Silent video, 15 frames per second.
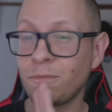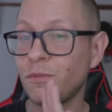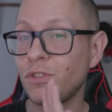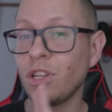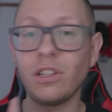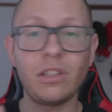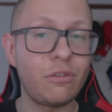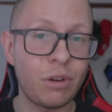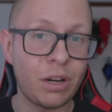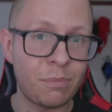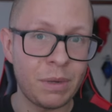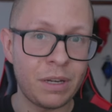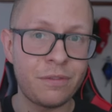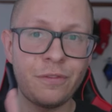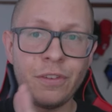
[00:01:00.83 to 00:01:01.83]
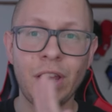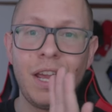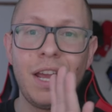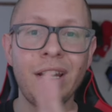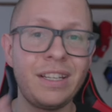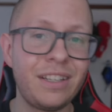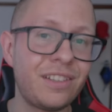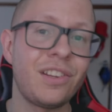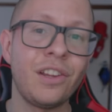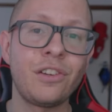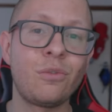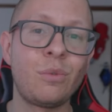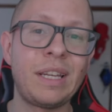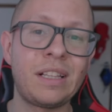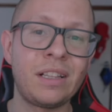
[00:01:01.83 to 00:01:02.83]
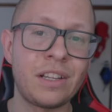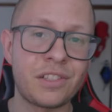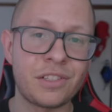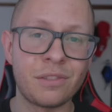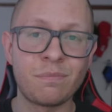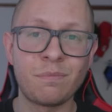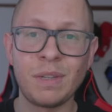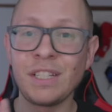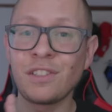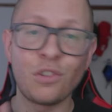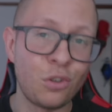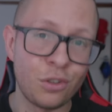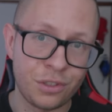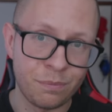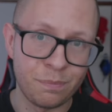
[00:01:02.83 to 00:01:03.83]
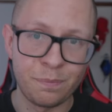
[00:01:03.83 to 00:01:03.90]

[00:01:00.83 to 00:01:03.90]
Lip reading: Totally recommend for any Nintendo Wii collection. It's awesome.